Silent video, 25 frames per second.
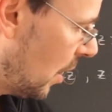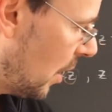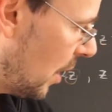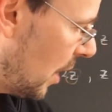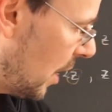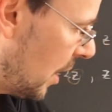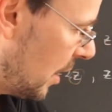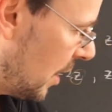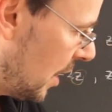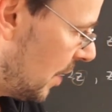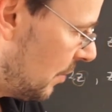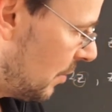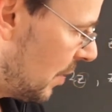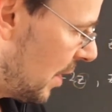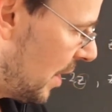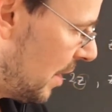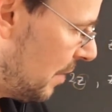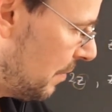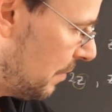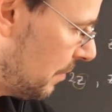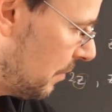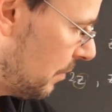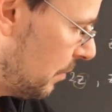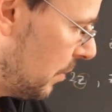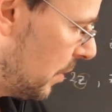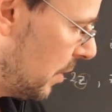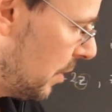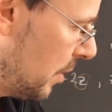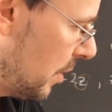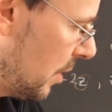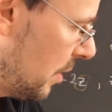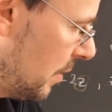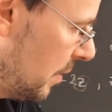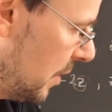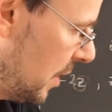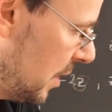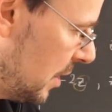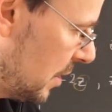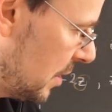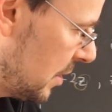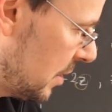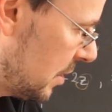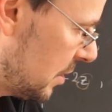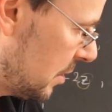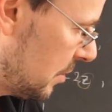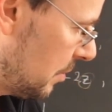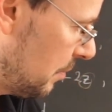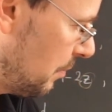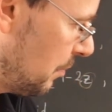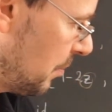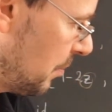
And I'm left with this.